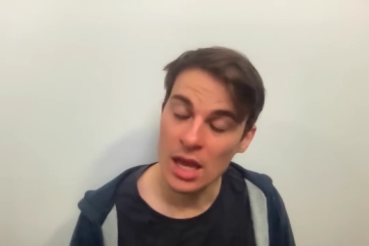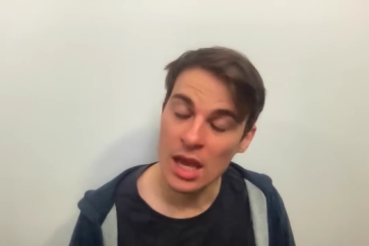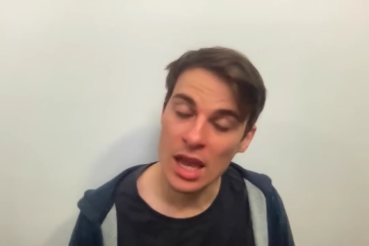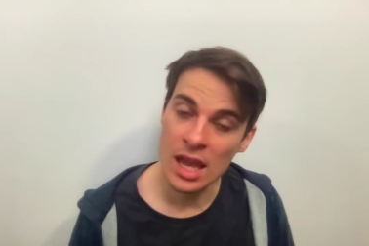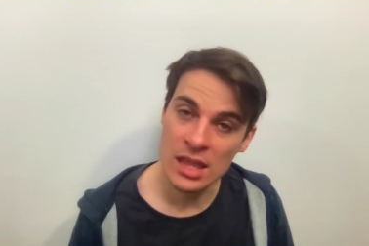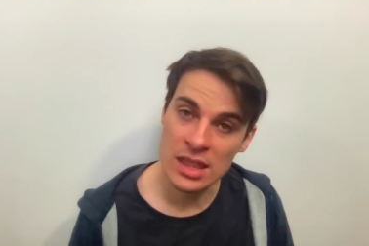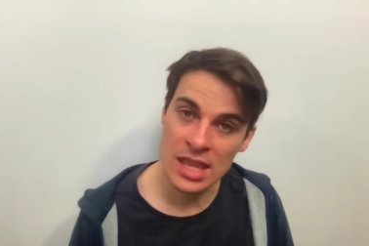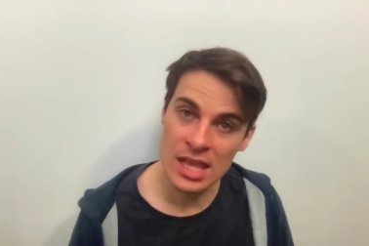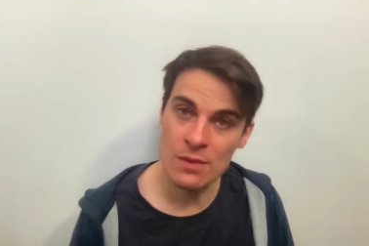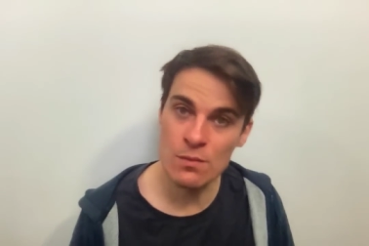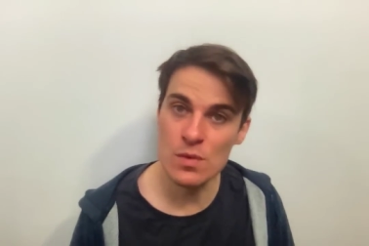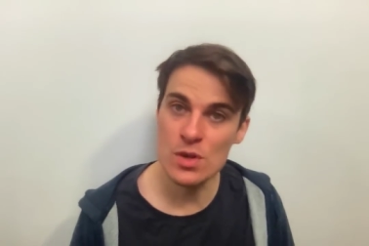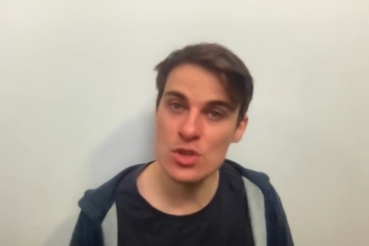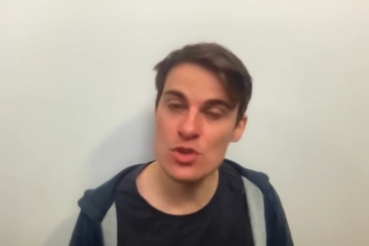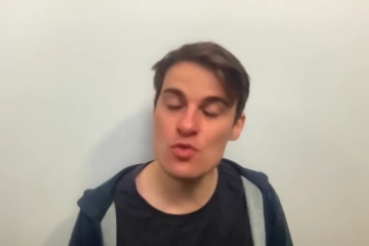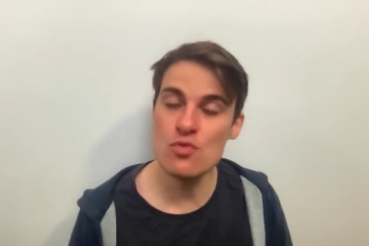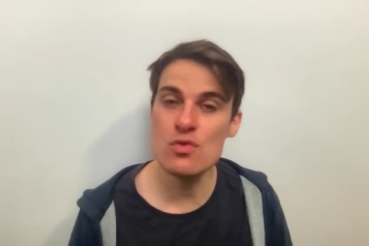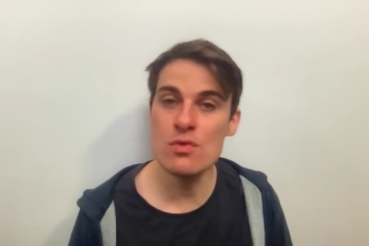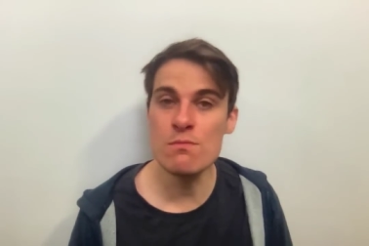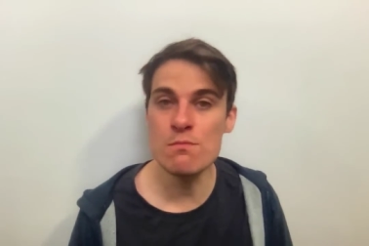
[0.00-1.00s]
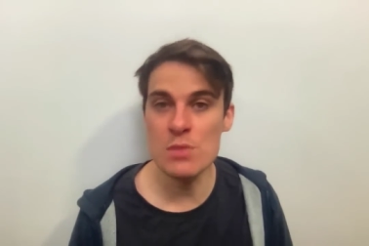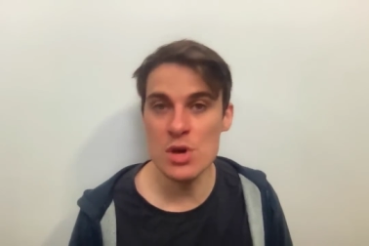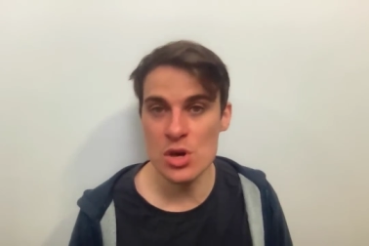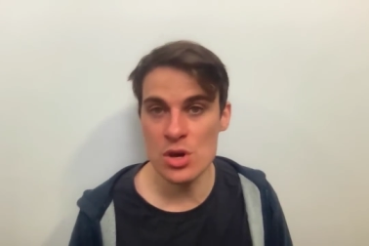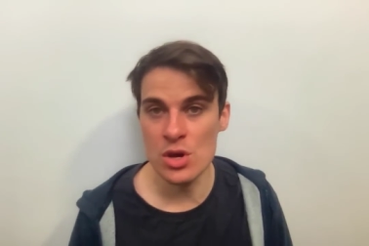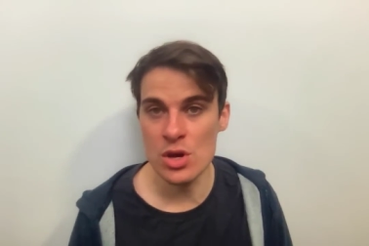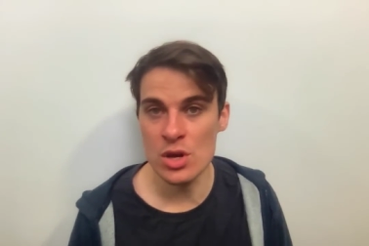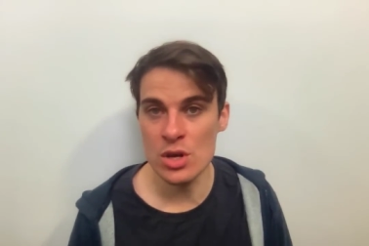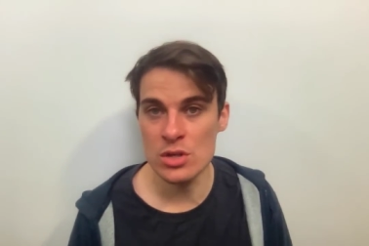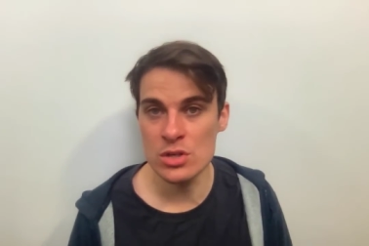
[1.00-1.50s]
And then when you
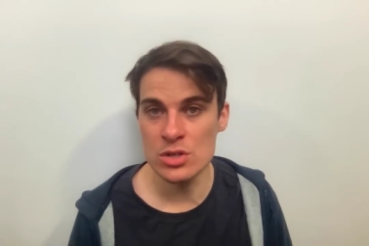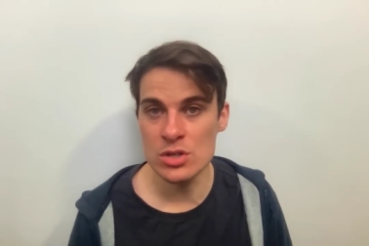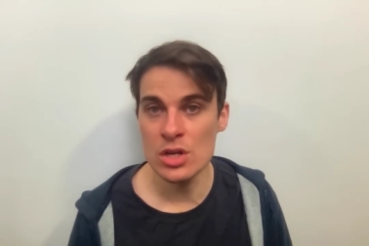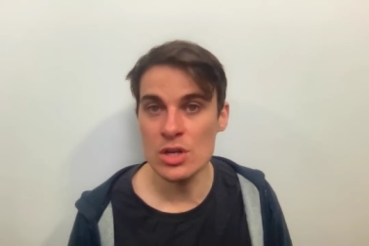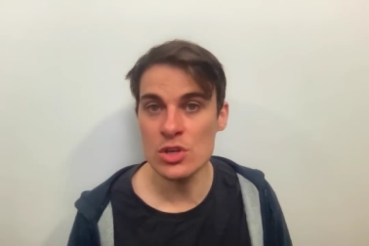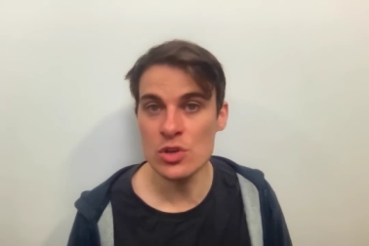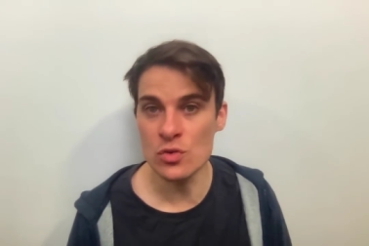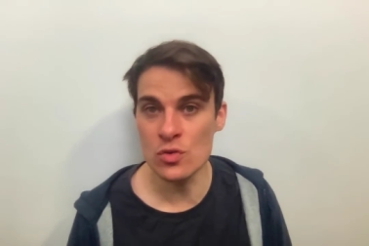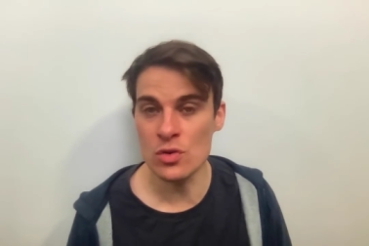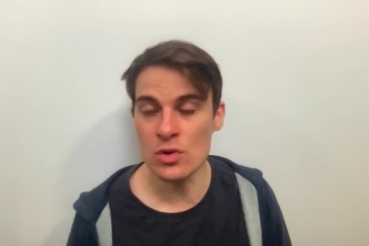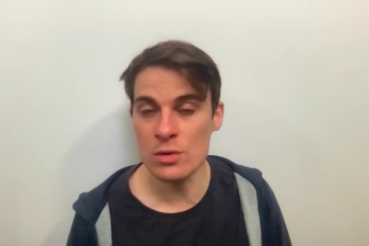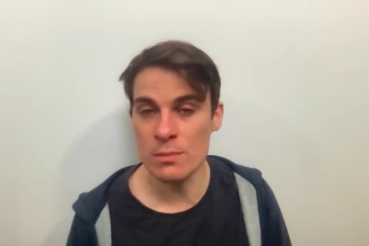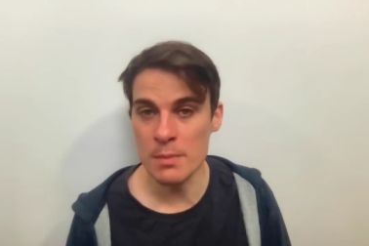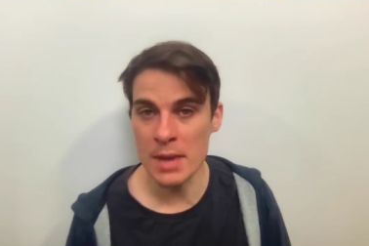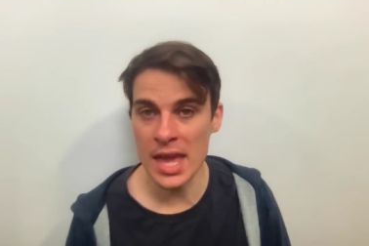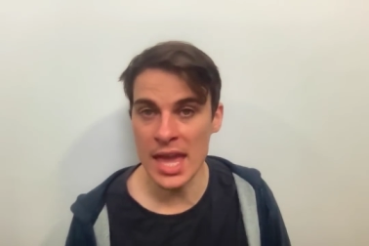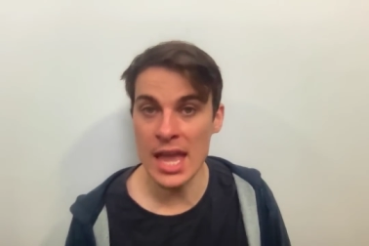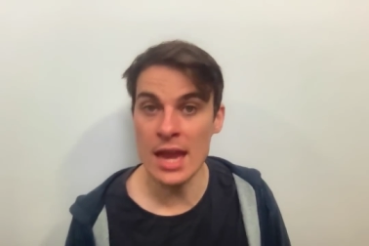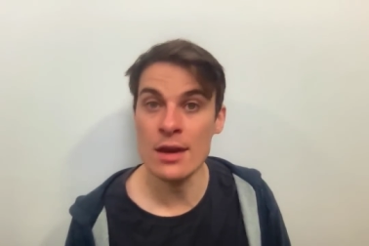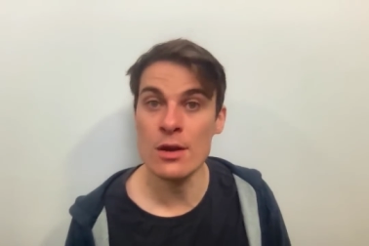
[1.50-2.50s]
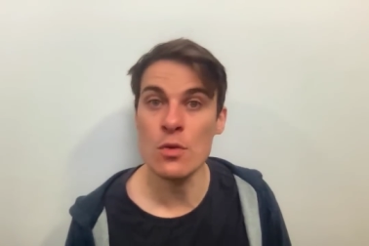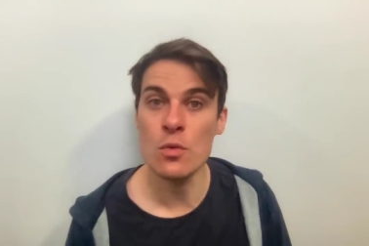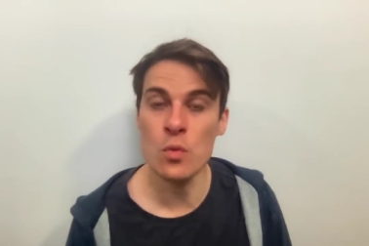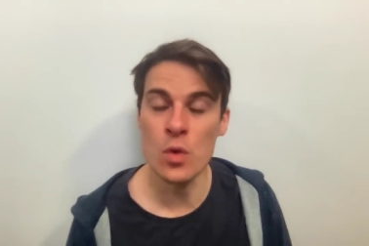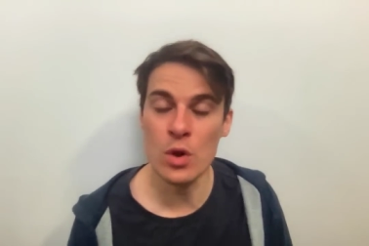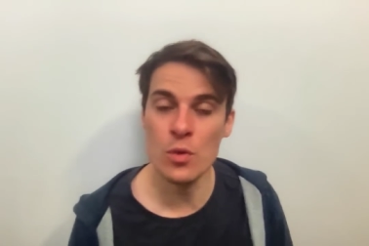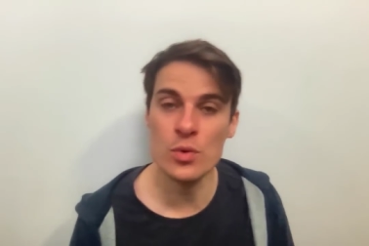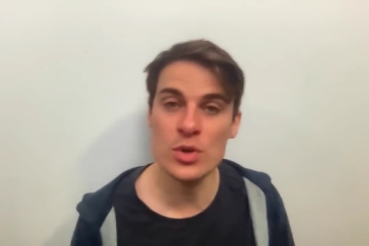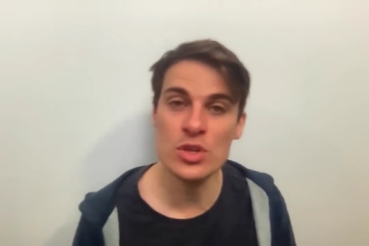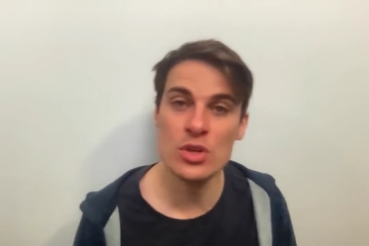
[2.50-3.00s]
emerged, you were a man.
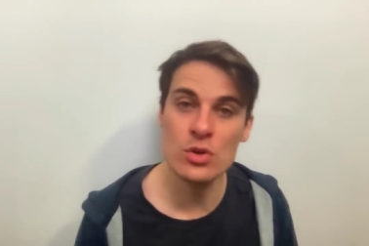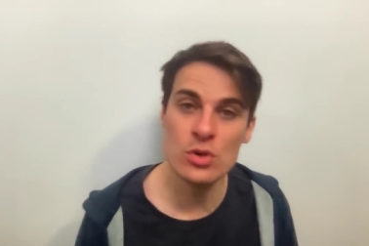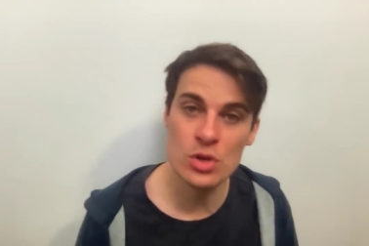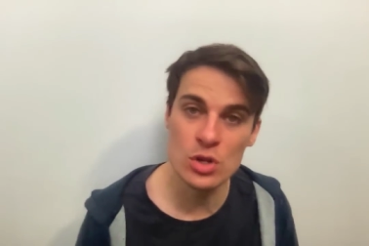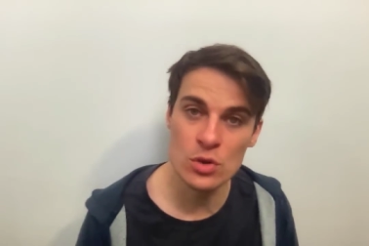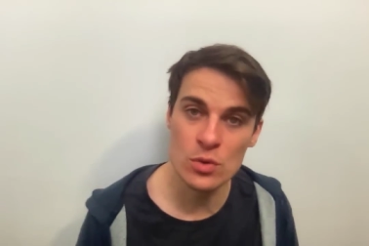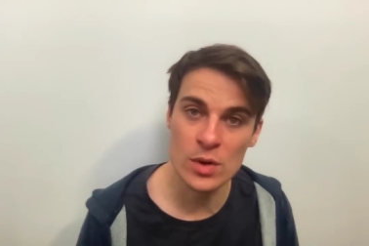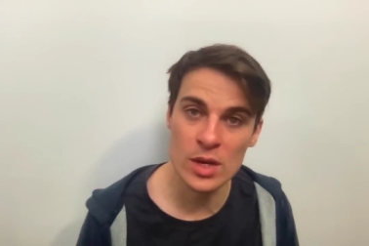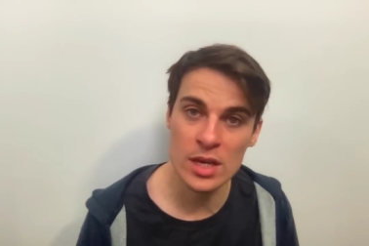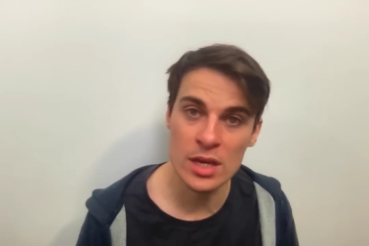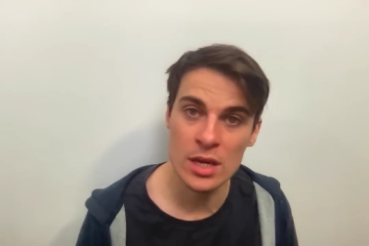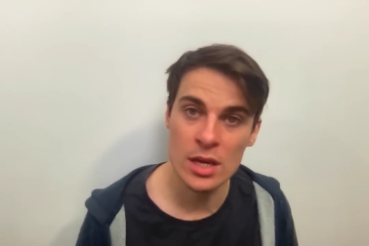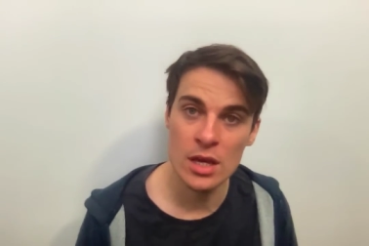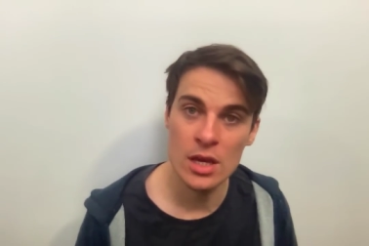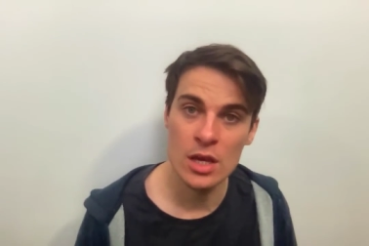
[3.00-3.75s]
What were you doing?